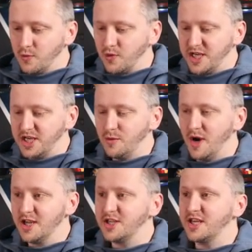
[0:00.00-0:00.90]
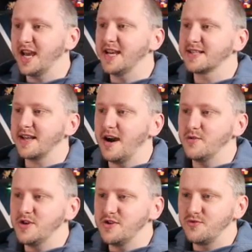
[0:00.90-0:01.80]
Wishiwashi as
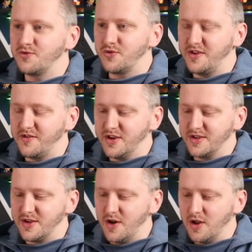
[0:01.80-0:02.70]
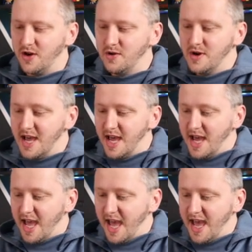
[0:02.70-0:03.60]
our reverse holo,
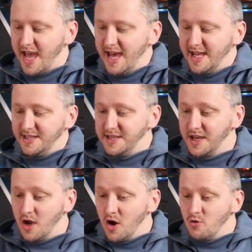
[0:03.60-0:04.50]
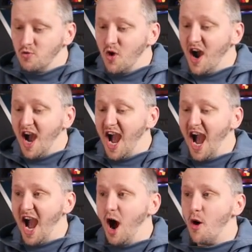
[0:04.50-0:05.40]
and
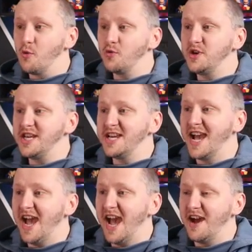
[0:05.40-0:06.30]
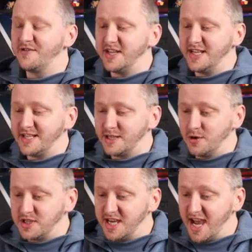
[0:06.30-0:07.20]
wow! We have the
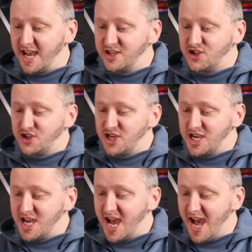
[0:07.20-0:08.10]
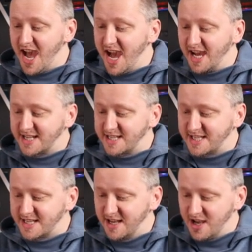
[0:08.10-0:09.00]
Sudia G
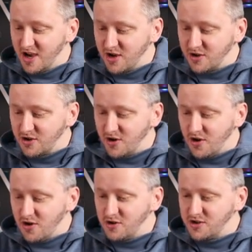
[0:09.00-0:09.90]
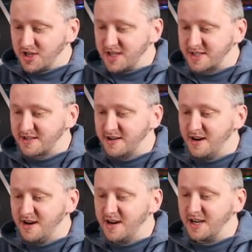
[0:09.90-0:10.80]
X! Gorgeous
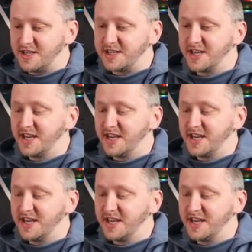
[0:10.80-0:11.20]
card!